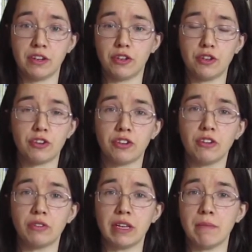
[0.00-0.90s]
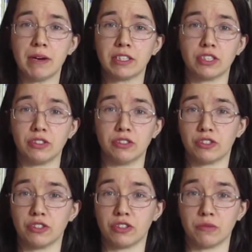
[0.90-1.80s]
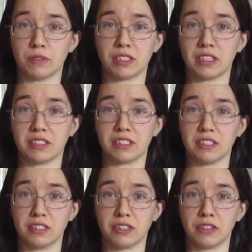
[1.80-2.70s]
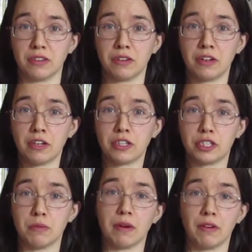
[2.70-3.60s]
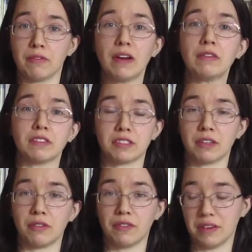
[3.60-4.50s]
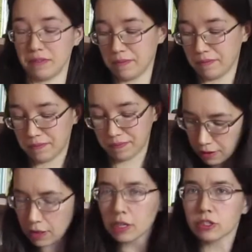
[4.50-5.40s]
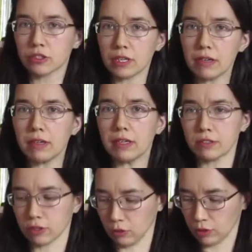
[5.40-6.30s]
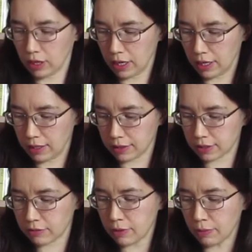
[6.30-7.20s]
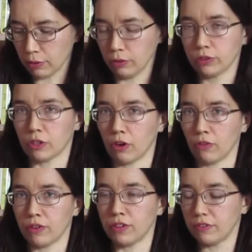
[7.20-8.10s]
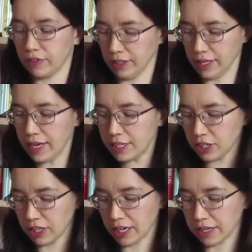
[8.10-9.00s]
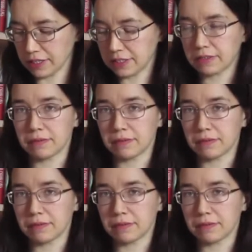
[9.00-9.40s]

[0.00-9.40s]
You can only imagine the circumstances that she might have found herself in. So now let us look at a report of an affiliation case.